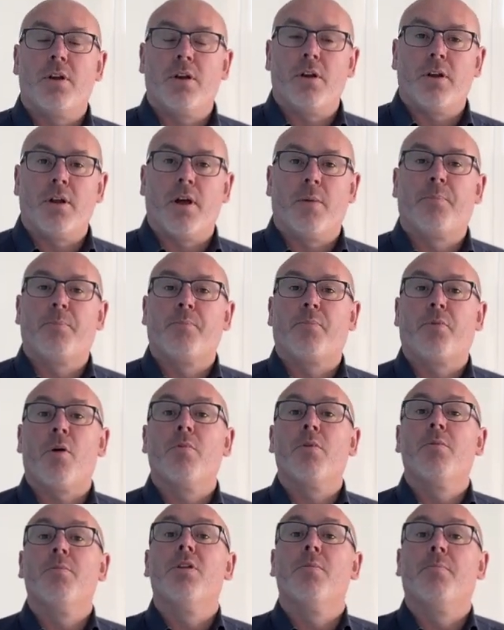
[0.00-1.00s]
a
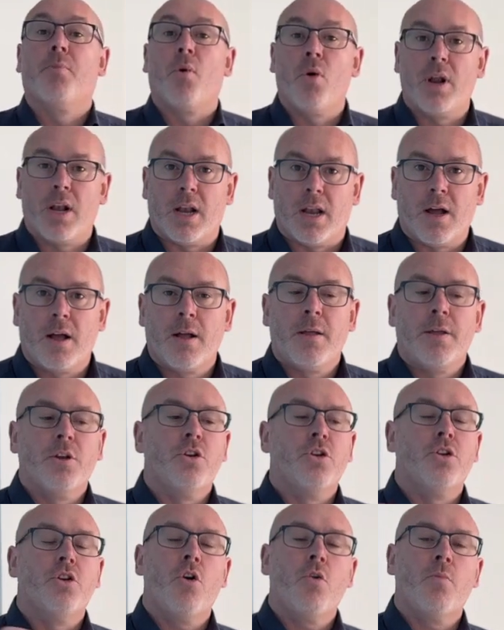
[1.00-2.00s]
problem with the boiler,
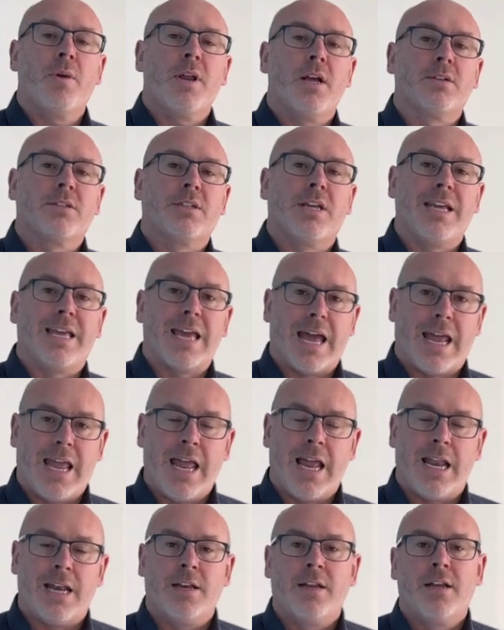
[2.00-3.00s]
nobody else can get
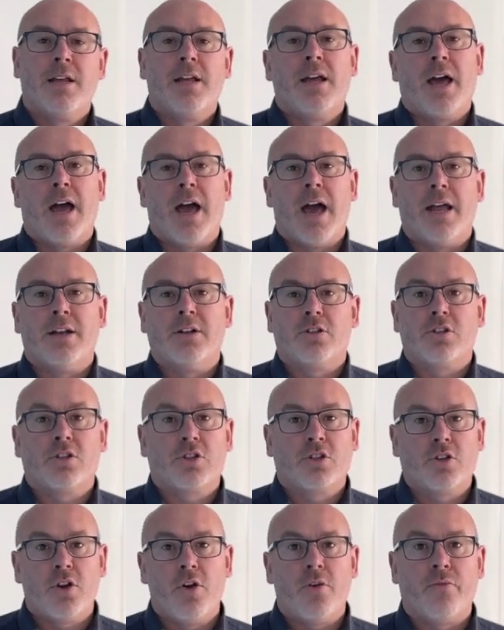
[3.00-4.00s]
in and
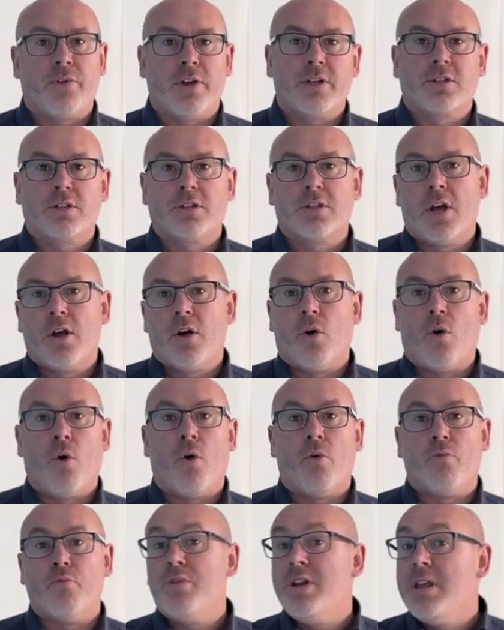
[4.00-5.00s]
service
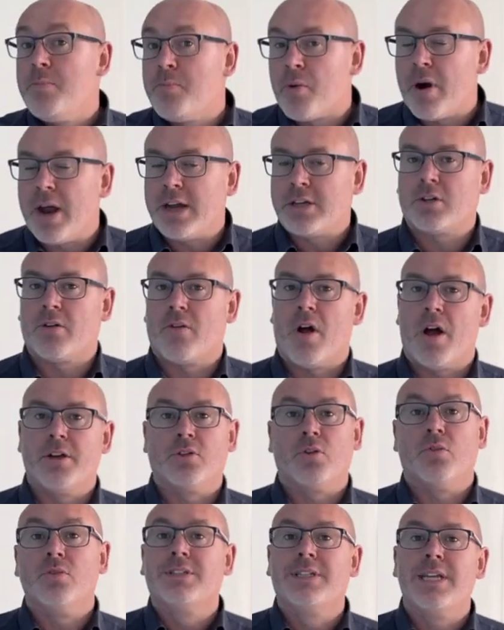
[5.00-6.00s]
or
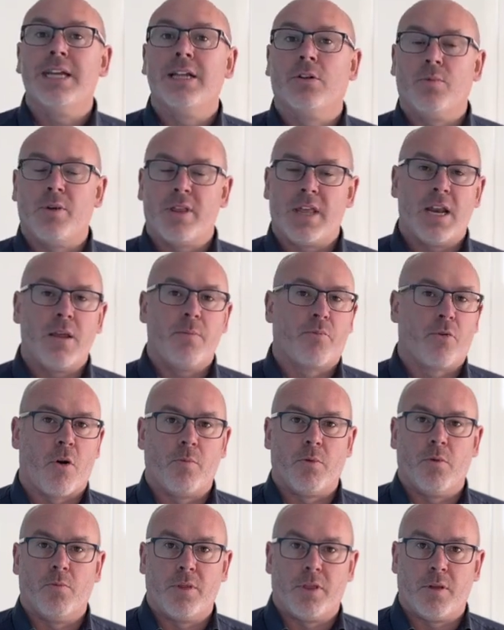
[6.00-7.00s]
repressurize or deal with any
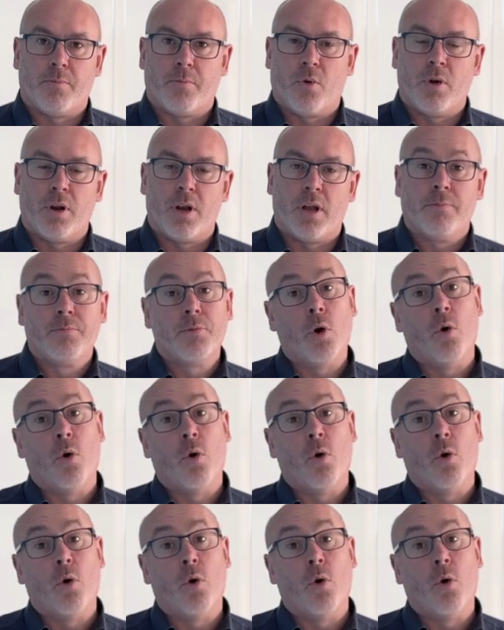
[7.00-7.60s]
problem with the boiler,